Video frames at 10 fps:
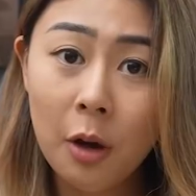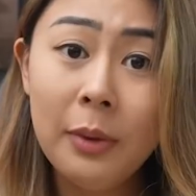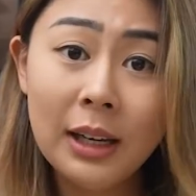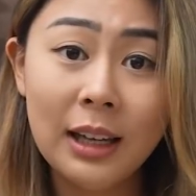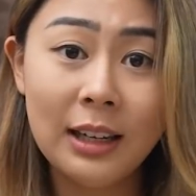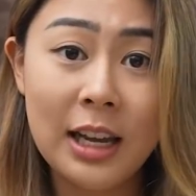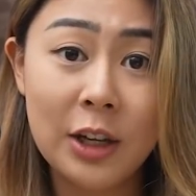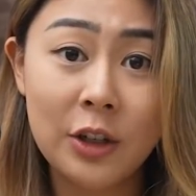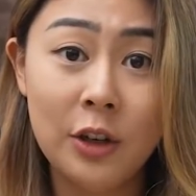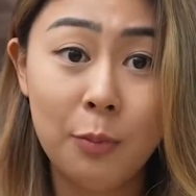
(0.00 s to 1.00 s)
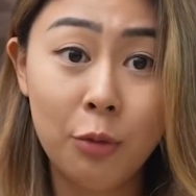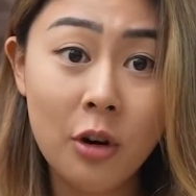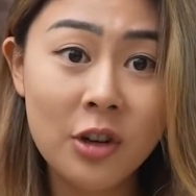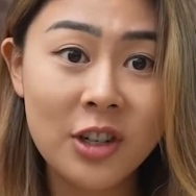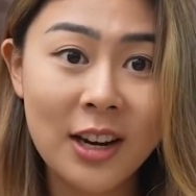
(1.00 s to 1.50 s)
Popular layer 2
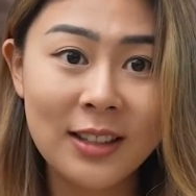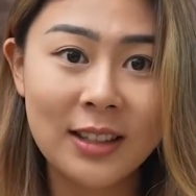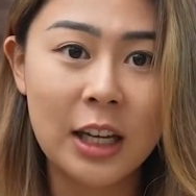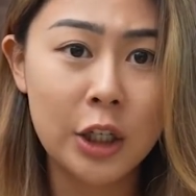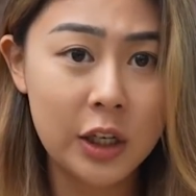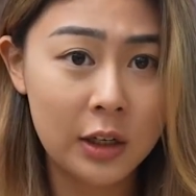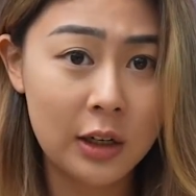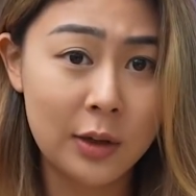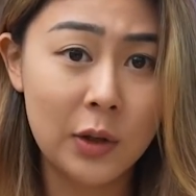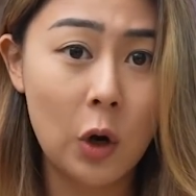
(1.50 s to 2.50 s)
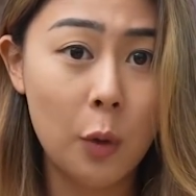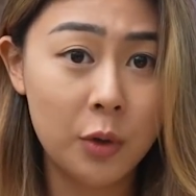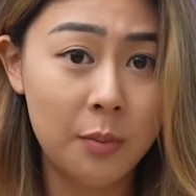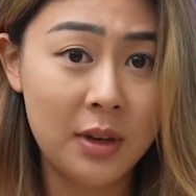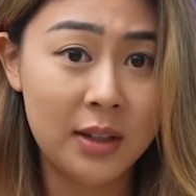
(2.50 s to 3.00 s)
projects that utilize
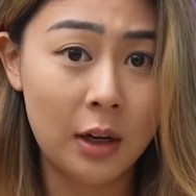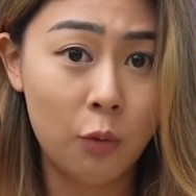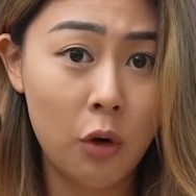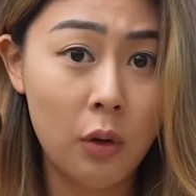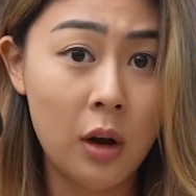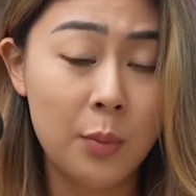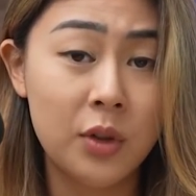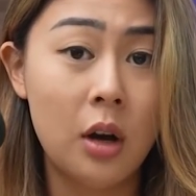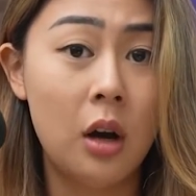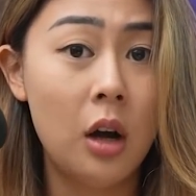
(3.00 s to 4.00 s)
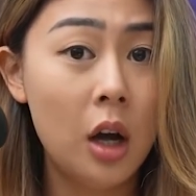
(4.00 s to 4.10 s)
optimistic rollups are